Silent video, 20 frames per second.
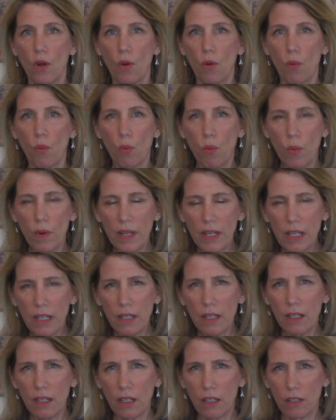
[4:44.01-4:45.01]

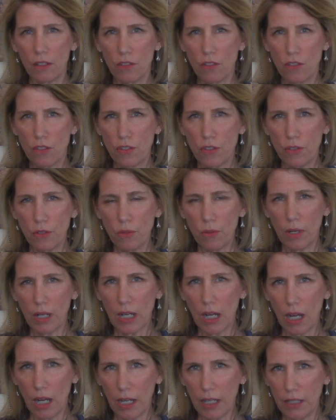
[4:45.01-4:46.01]
we do a
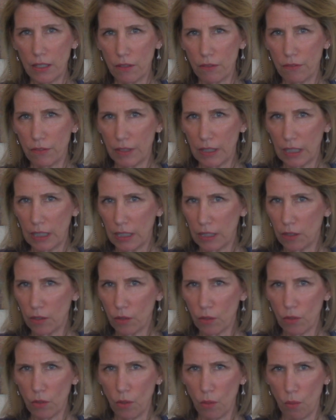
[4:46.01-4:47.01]
kind of
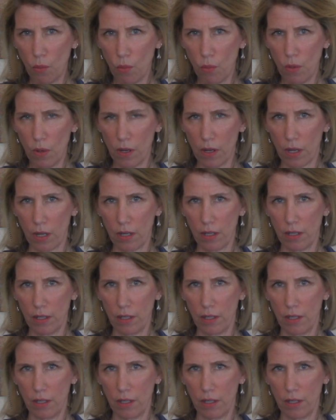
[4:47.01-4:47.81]
inner work